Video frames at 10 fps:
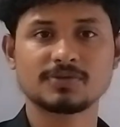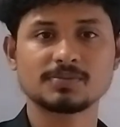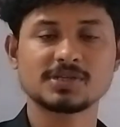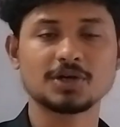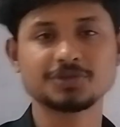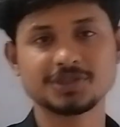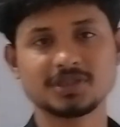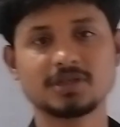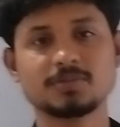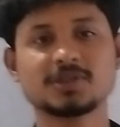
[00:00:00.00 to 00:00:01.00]
from South
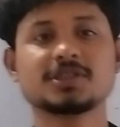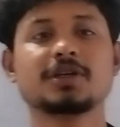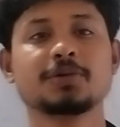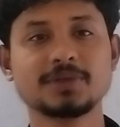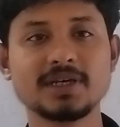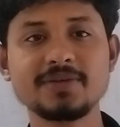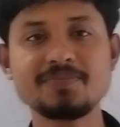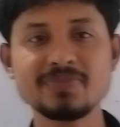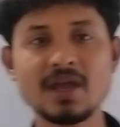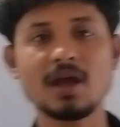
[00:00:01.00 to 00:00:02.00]
Asian University, New Delhi.
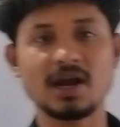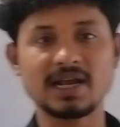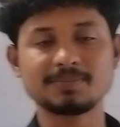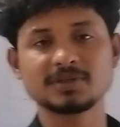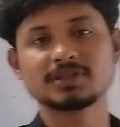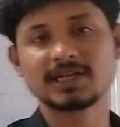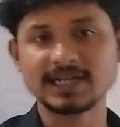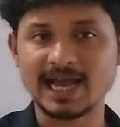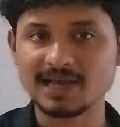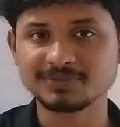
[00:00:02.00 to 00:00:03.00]
And after
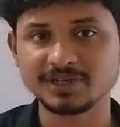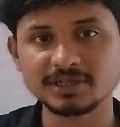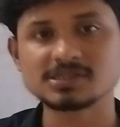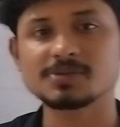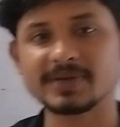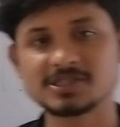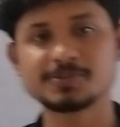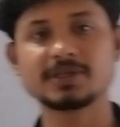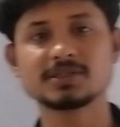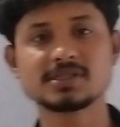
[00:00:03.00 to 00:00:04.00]
that, I have 3 years of
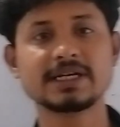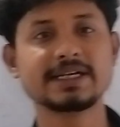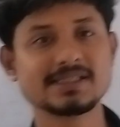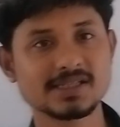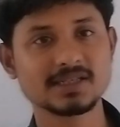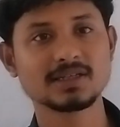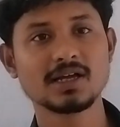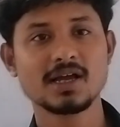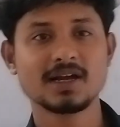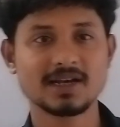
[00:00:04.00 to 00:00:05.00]
experience in teaching
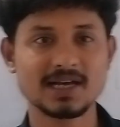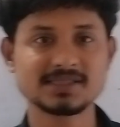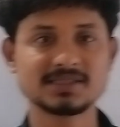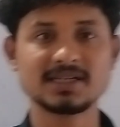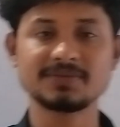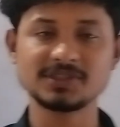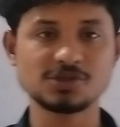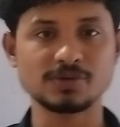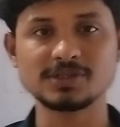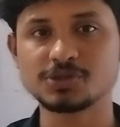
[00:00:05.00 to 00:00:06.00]
class and 11th,
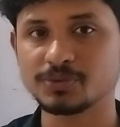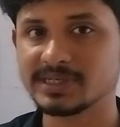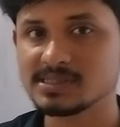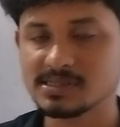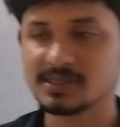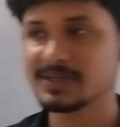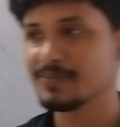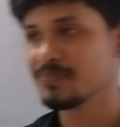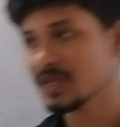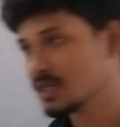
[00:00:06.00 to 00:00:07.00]
12 students.
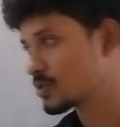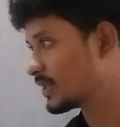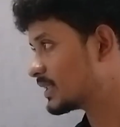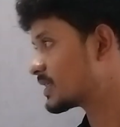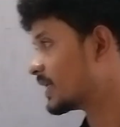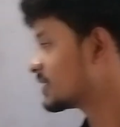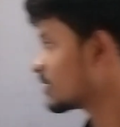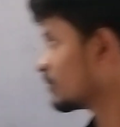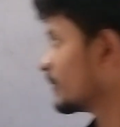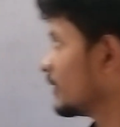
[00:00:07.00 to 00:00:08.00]
So in this
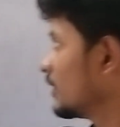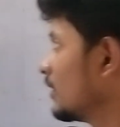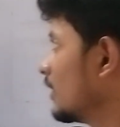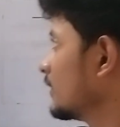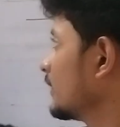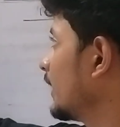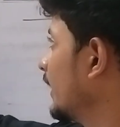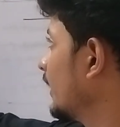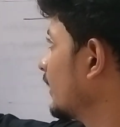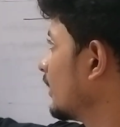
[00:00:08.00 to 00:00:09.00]
lecture, we will
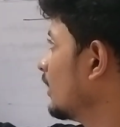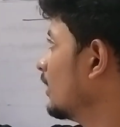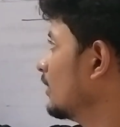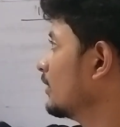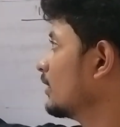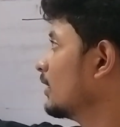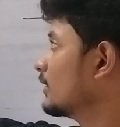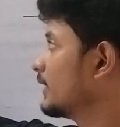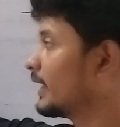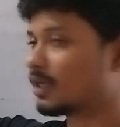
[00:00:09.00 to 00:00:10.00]

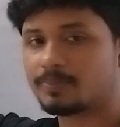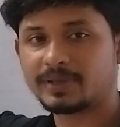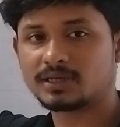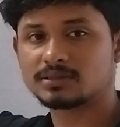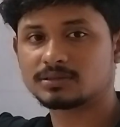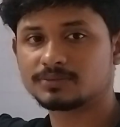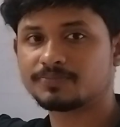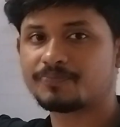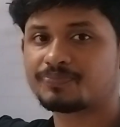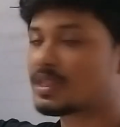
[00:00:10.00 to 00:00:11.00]
learn a topic
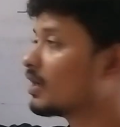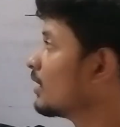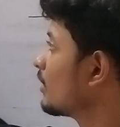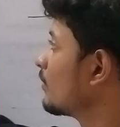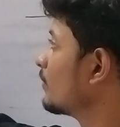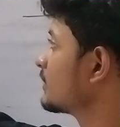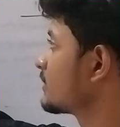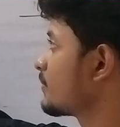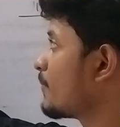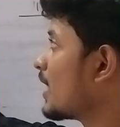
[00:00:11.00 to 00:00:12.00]
which
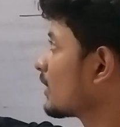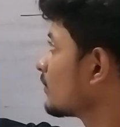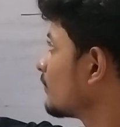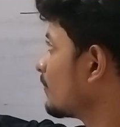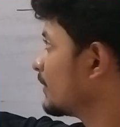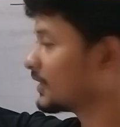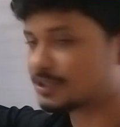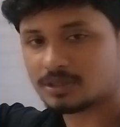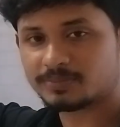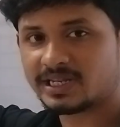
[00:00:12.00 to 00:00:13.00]
is a part of
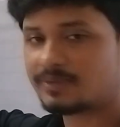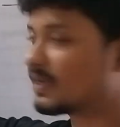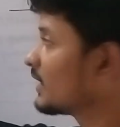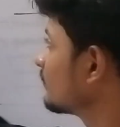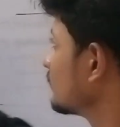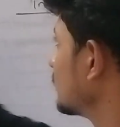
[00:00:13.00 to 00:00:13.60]
application of derivative,